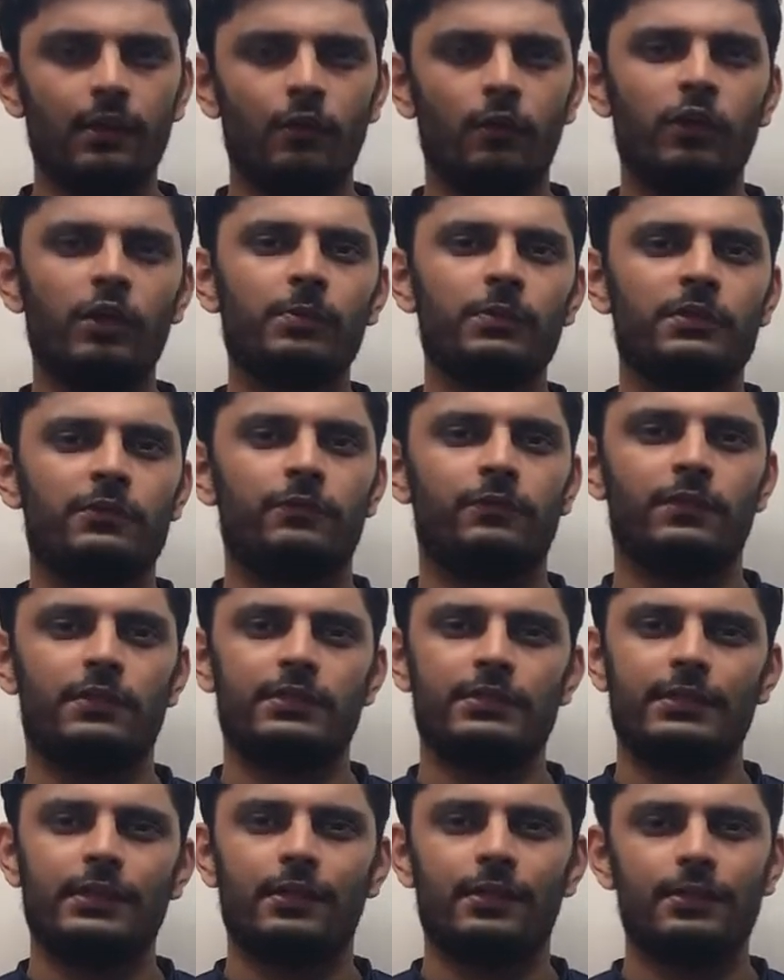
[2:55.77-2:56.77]
you must
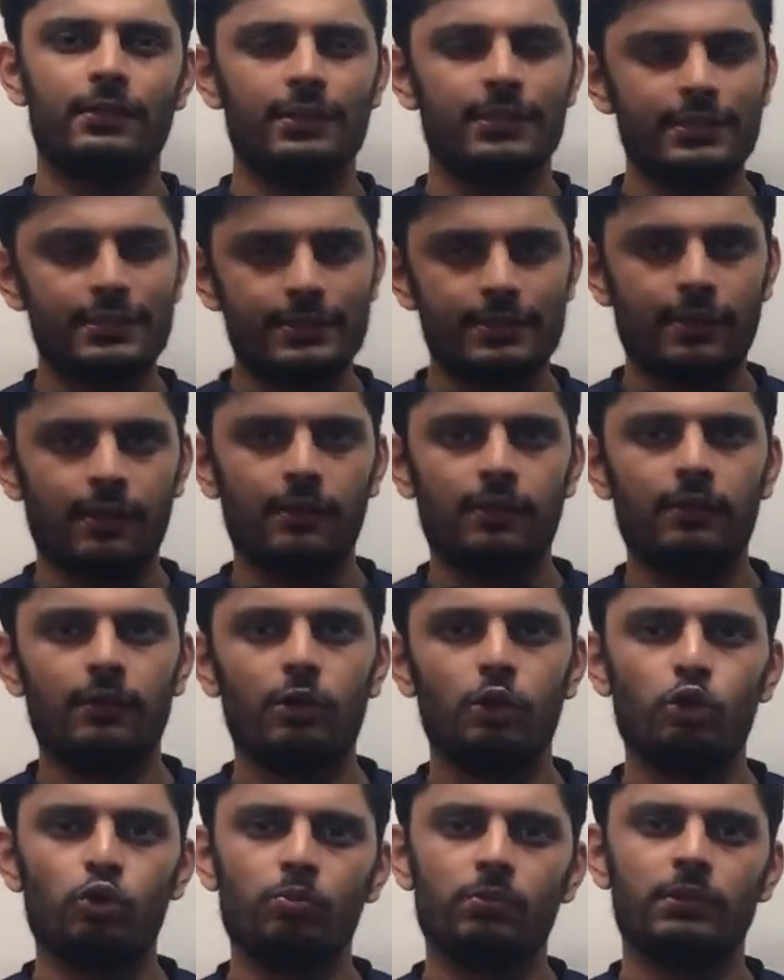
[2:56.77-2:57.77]
first understand the
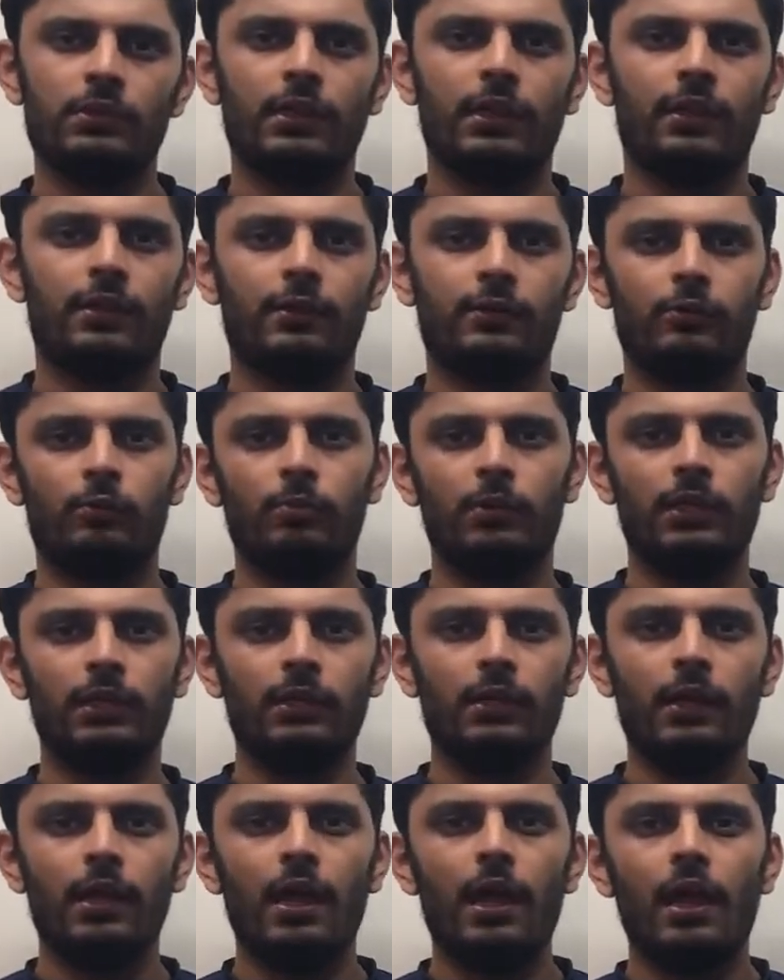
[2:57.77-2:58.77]
human
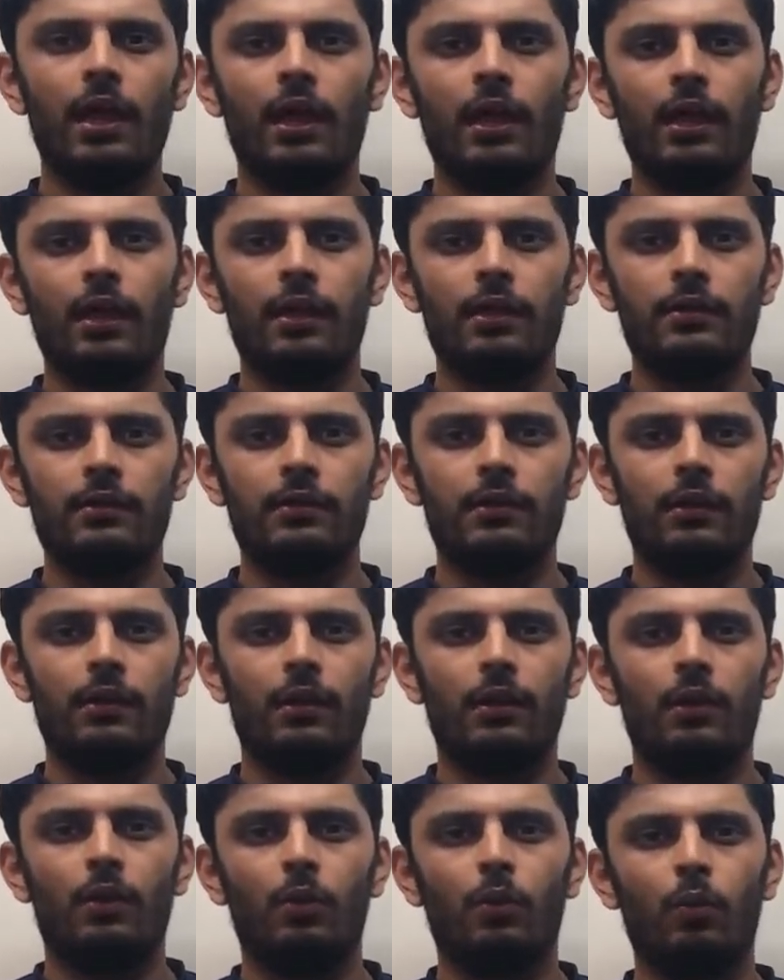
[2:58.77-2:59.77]
anatomy and
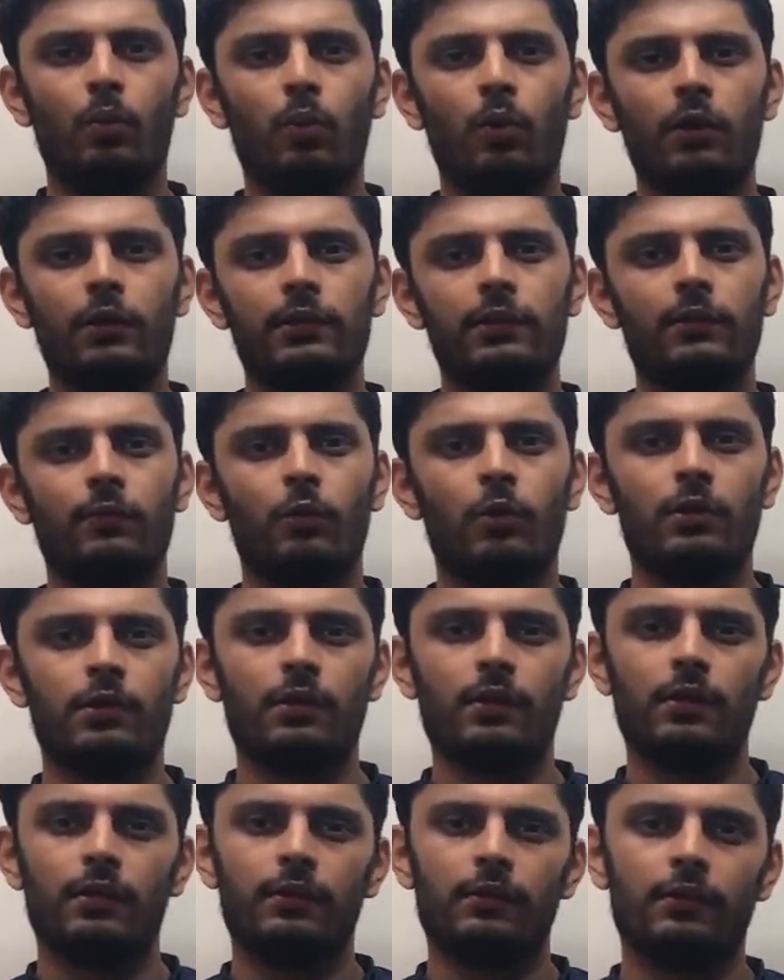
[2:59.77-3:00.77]
what
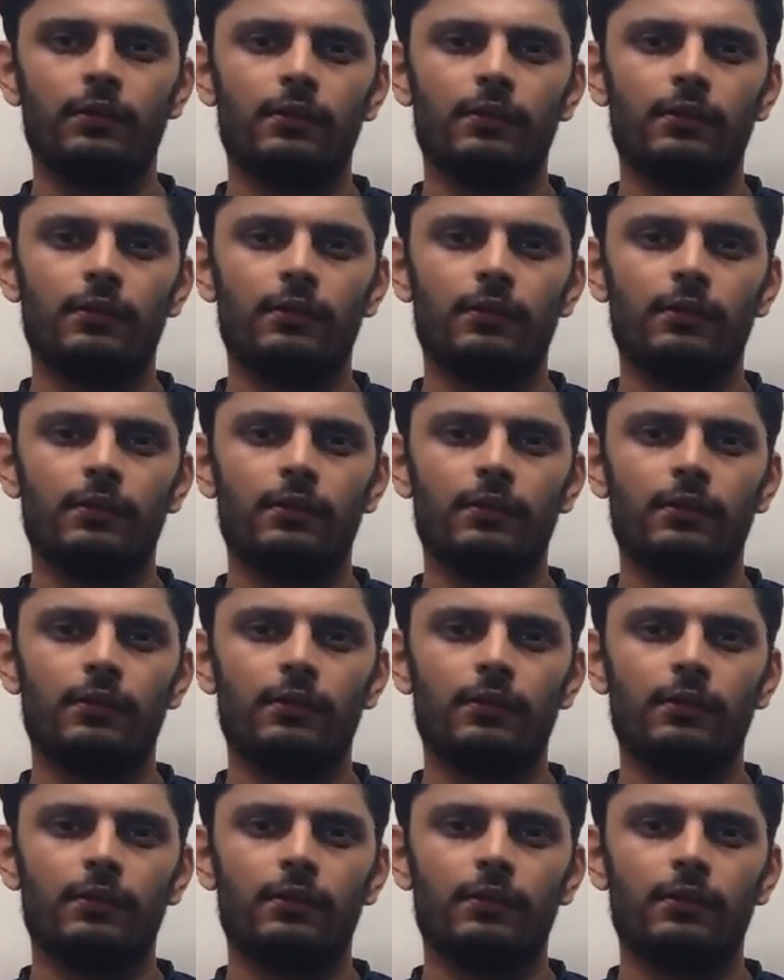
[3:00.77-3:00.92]
are